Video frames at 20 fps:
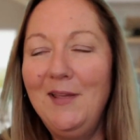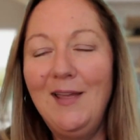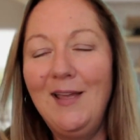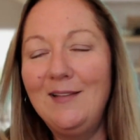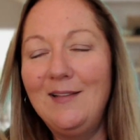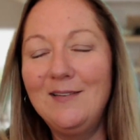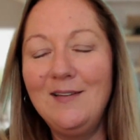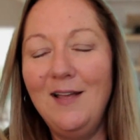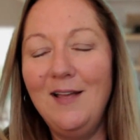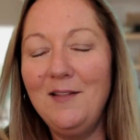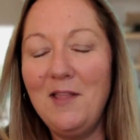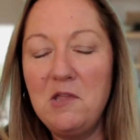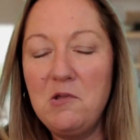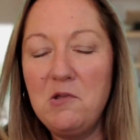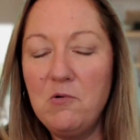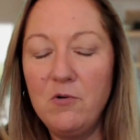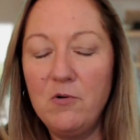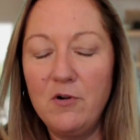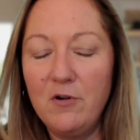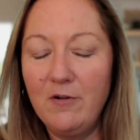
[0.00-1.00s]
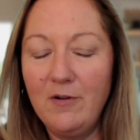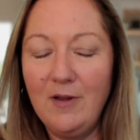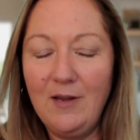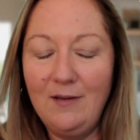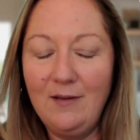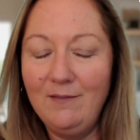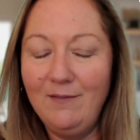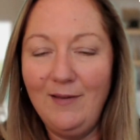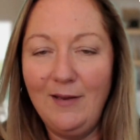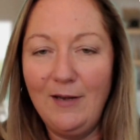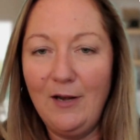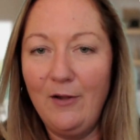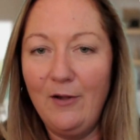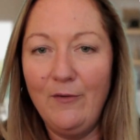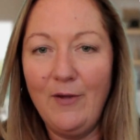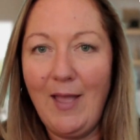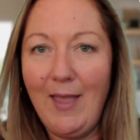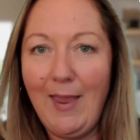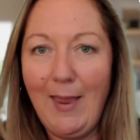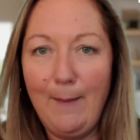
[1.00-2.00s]
It's not like ordering,
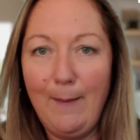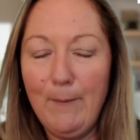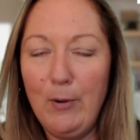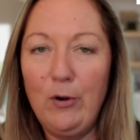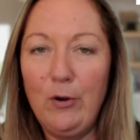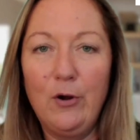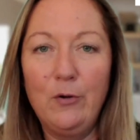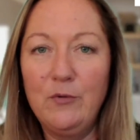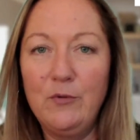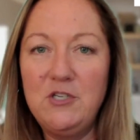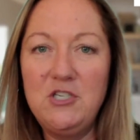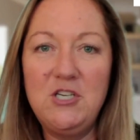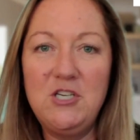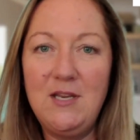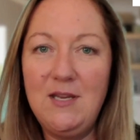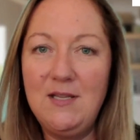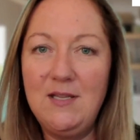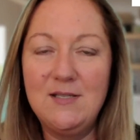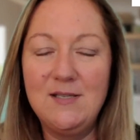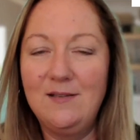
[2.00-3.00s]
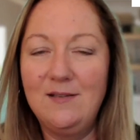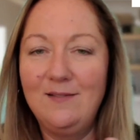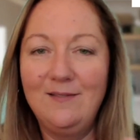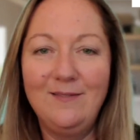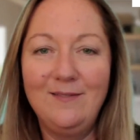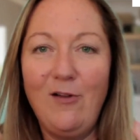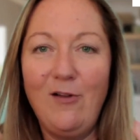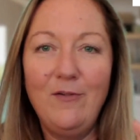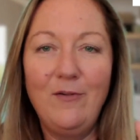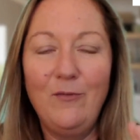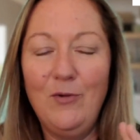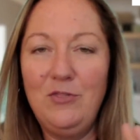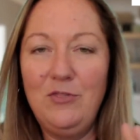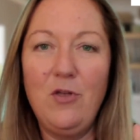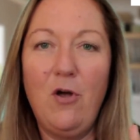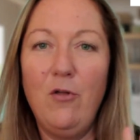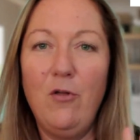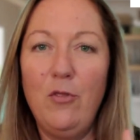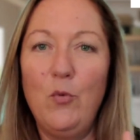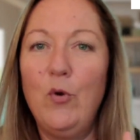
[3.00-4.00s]
a hamburger with cheese and with
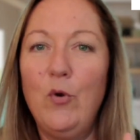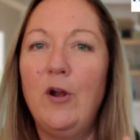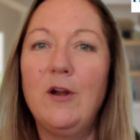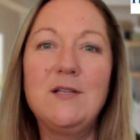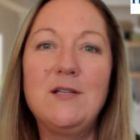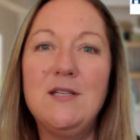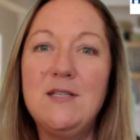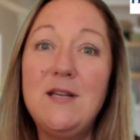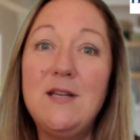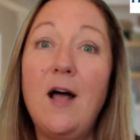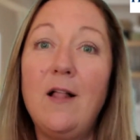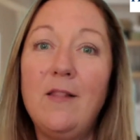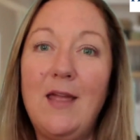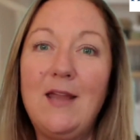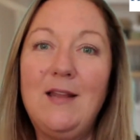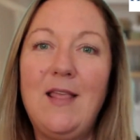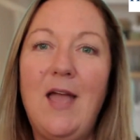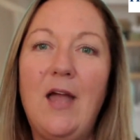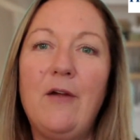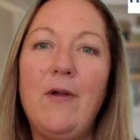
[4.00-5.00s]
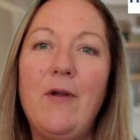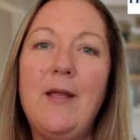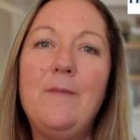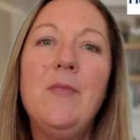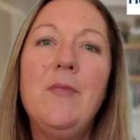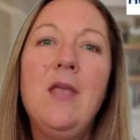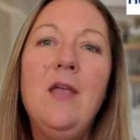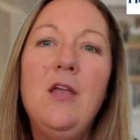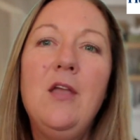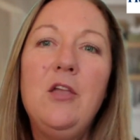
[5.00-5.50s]
all the works. It's not like that, right?